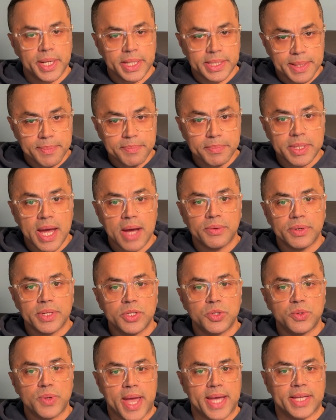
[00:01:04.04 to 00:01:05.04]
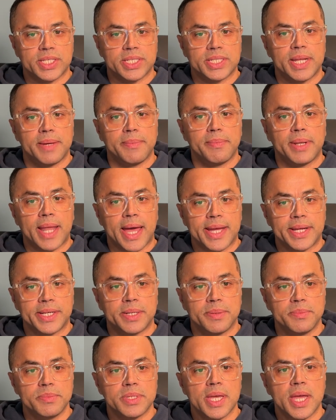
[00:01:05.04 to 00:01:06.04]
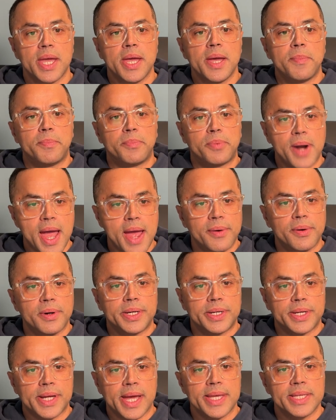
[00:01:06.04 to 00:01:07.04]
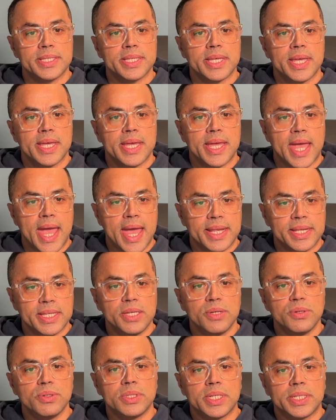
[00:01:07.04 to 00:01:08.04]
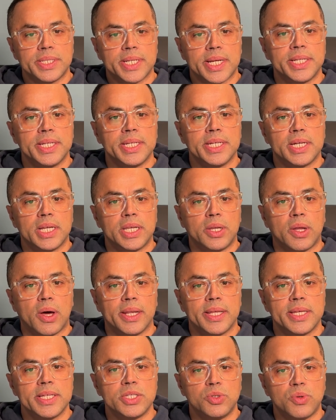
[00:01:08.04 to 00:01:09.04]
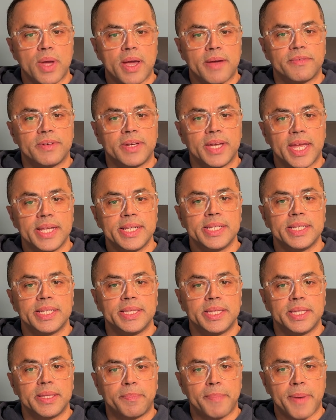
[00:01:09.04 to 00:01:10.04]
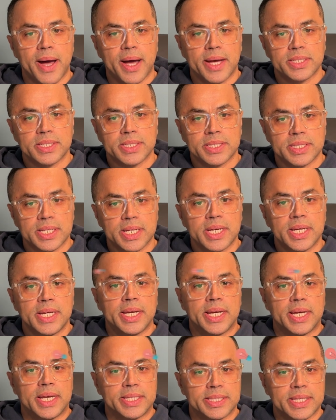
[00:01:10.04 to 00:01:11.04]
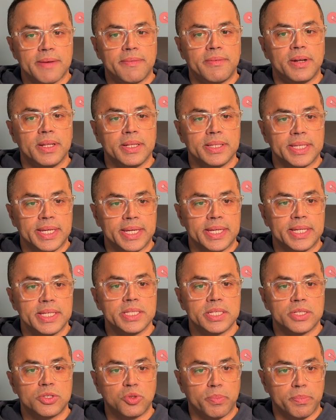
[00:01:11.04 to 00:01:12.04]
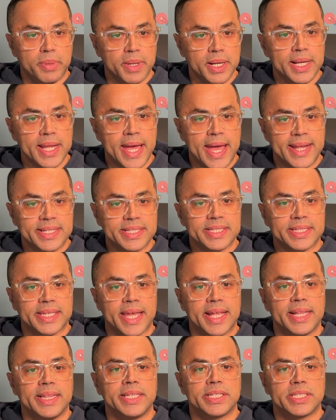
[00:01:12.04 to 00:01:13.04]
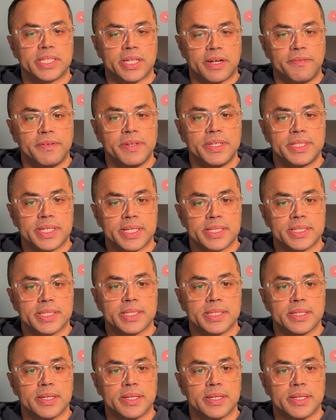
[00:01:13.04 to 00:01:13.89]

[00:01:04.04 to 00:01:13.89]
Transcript: them down into actionable items, prioritize, and use the technical knowledge you have gained in the past several years to build and scale the services.